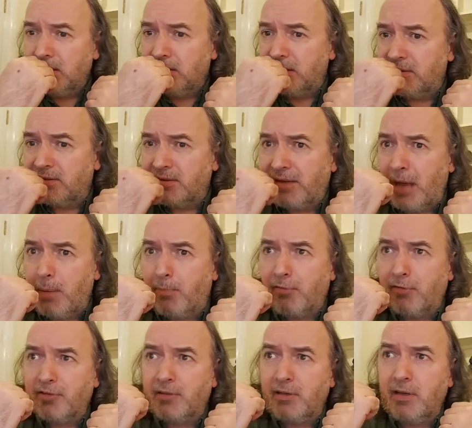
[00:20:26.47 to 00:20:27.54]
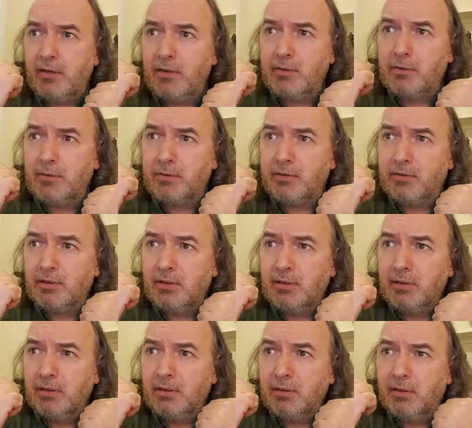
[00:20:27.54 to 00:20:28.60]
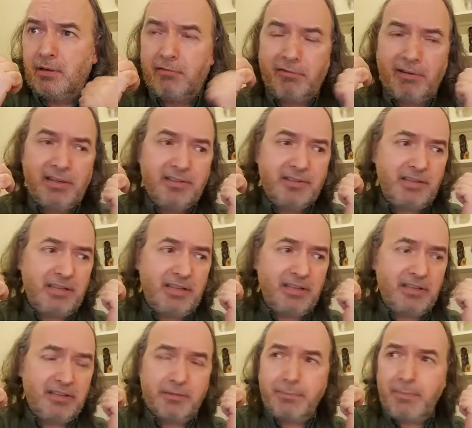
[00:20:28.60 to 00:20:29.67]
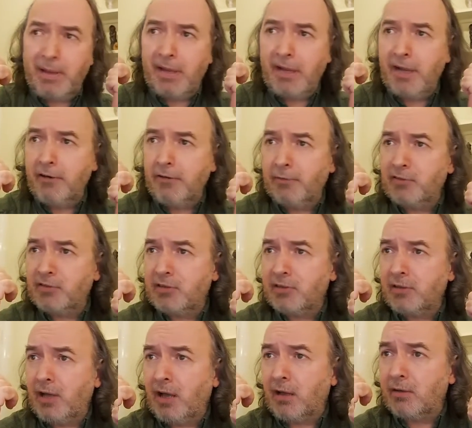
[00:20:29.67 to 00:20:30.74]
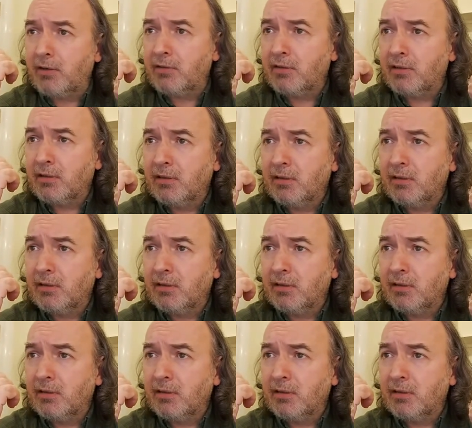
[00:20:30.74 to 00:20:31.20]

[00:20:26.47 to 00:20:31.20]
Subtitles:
the scabrous nose, the greasy smear of snot,